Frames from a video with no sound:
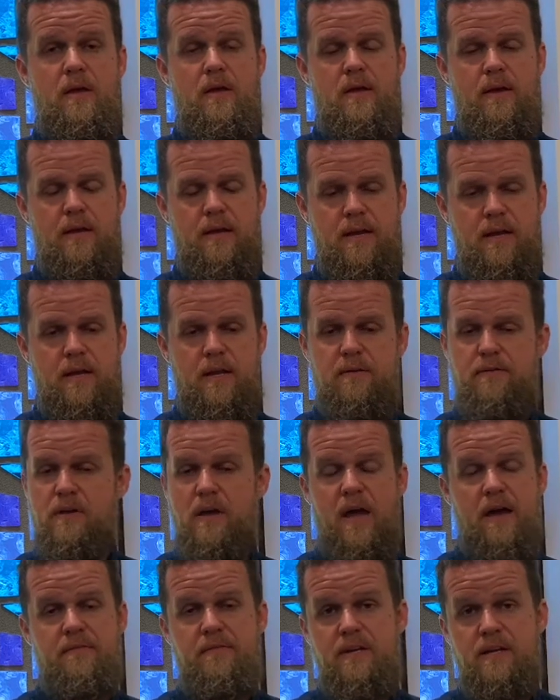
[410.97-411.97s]
Again, if you
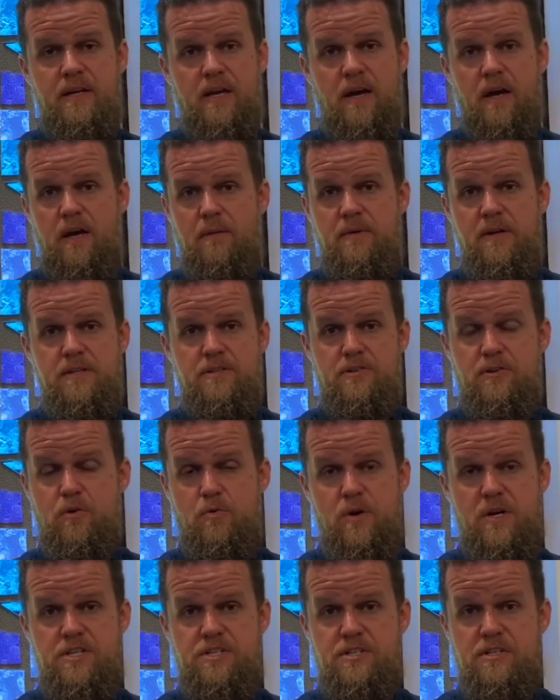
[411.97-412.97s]
have any comments or
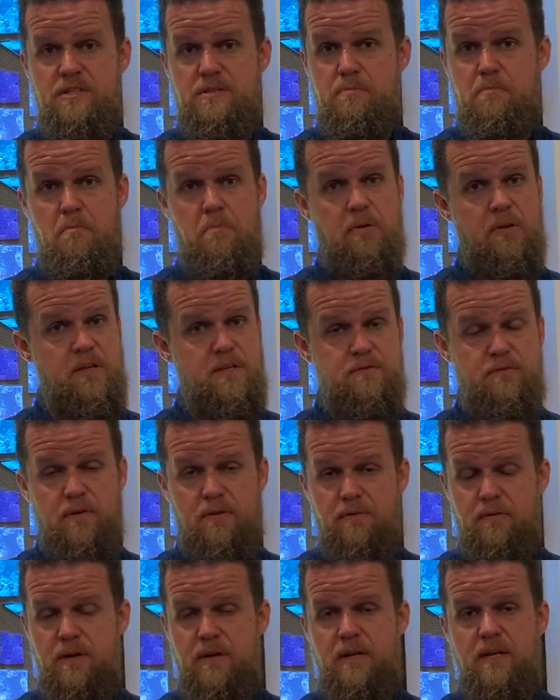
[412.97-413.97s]
questions, please feel
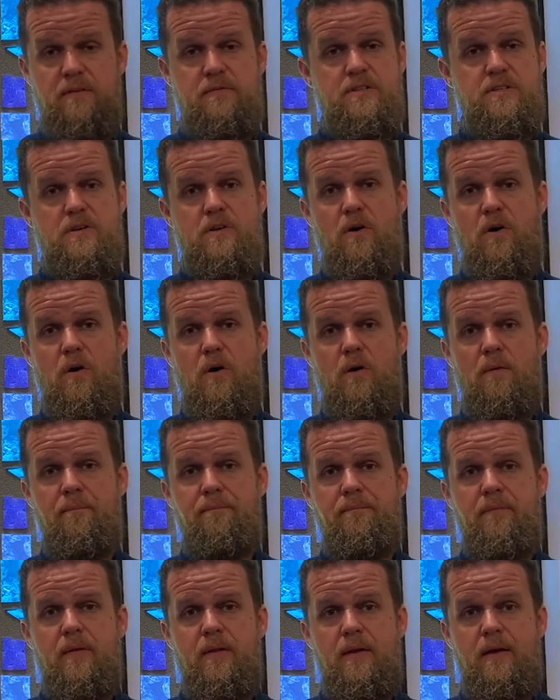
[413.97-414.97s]
free to give us a call.
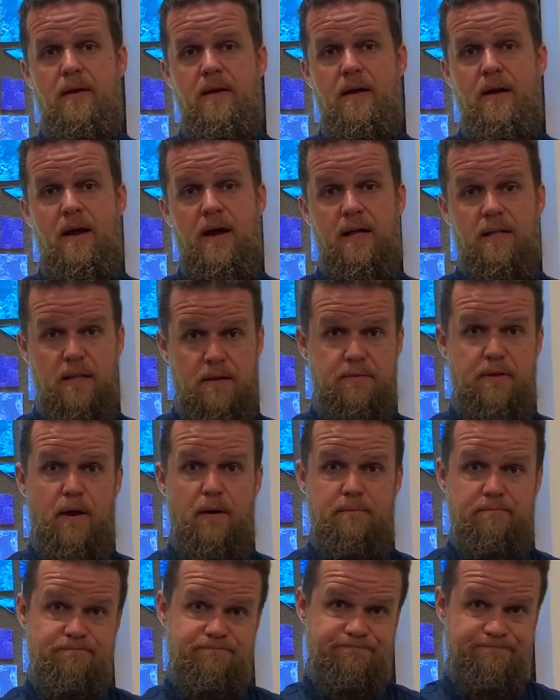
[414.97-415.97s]
I love y'all.
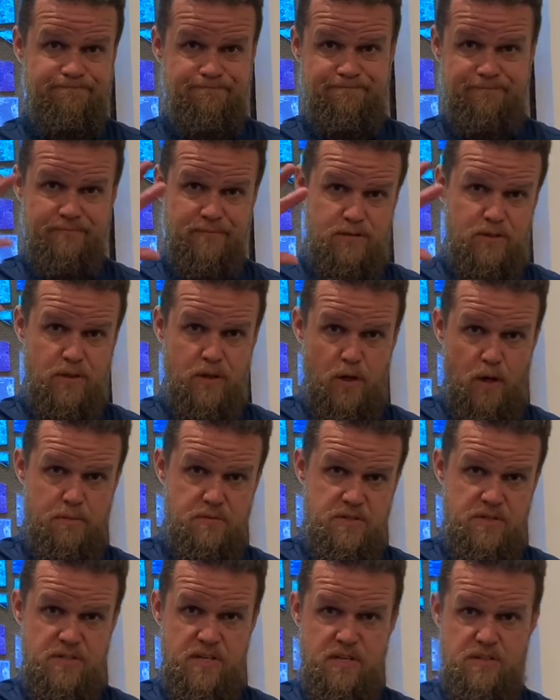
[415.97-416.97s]
Hope
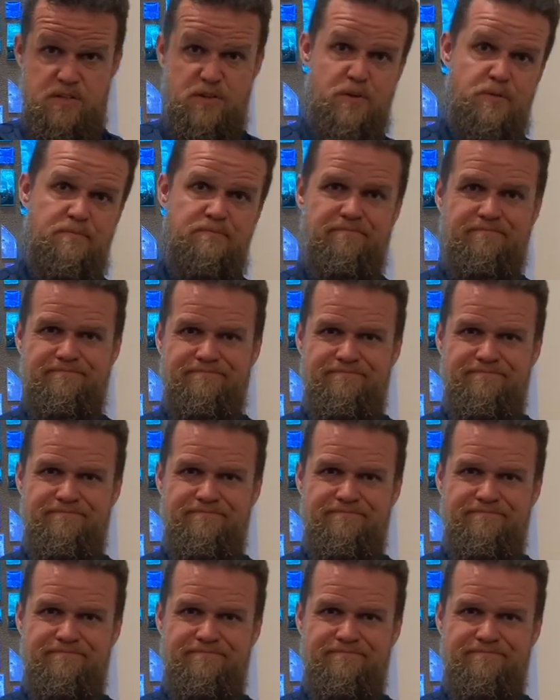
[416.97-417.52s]
to see you soon.